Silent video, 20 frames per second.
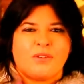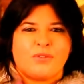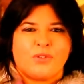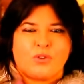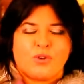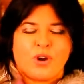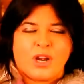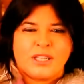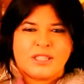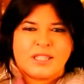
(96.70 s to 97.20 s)
of
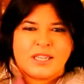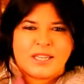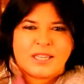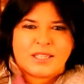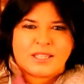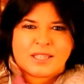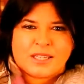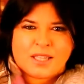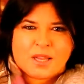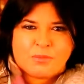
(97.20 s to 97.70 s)
your
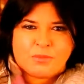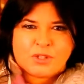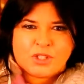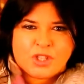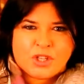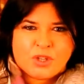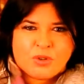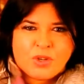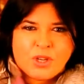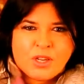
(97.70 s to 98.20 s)
ideas that come to
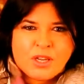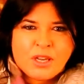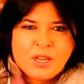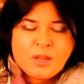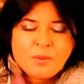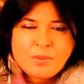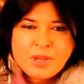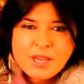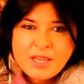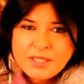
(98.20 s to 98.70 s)
you.
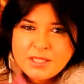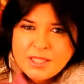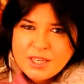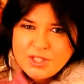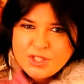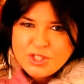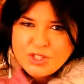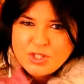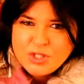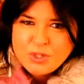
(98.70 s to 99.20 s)
Pay
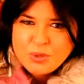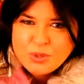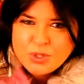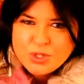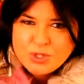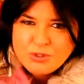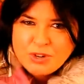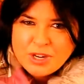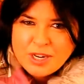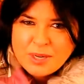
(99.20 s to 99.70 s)
attention to your
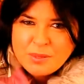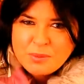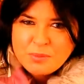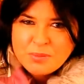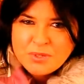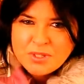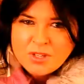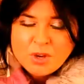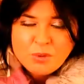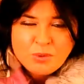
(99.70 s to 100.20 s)

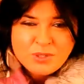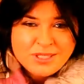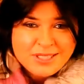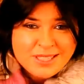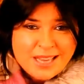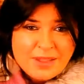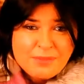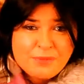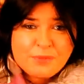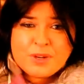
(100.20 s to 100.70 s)
dreams. I would
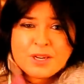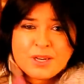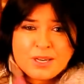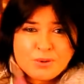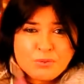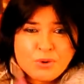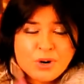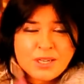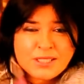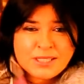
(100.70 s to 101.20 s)

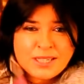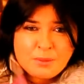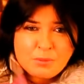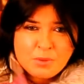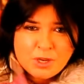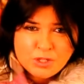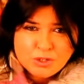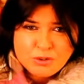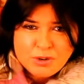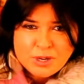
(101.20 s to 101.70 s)
definitely write down
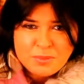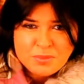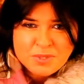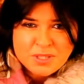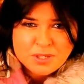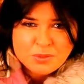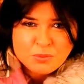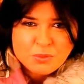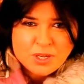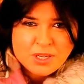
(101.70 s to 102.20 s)
my dreams
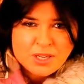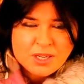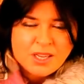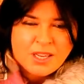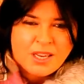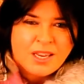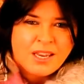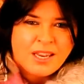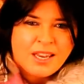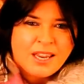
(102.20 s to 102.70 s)
this week
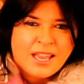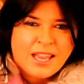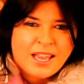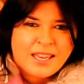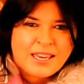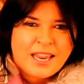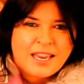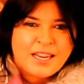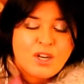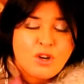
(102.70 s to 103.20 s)

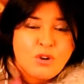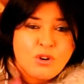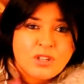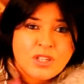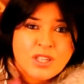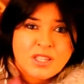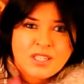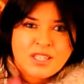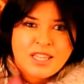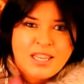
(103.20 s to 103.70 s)
and look
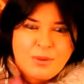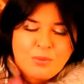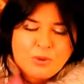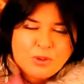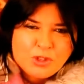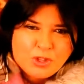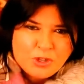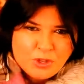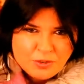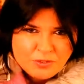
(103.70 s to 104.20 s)
to see
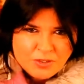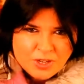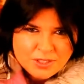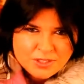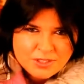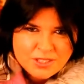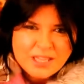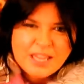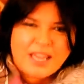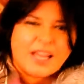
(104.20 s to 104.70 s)
what the
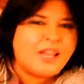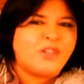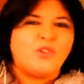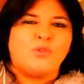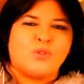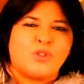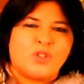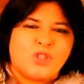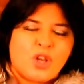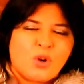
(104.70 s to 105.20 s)
universe and
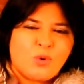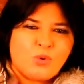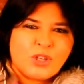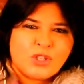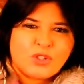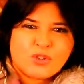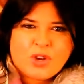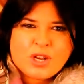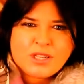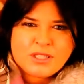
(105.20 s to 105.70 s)
your soul
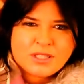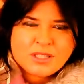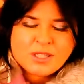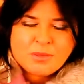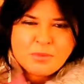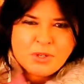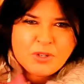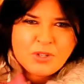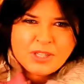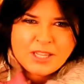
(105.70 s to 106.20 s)
is trying to
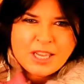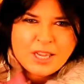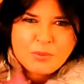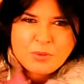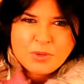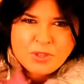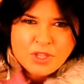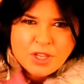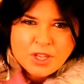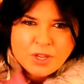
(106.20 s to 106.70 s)
communicate
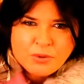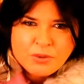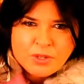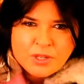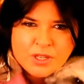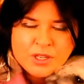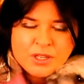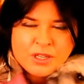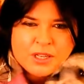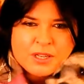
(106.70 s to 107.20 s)
with you.
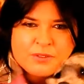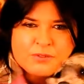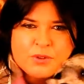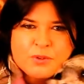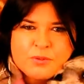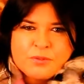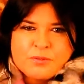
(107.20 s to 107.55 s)
If you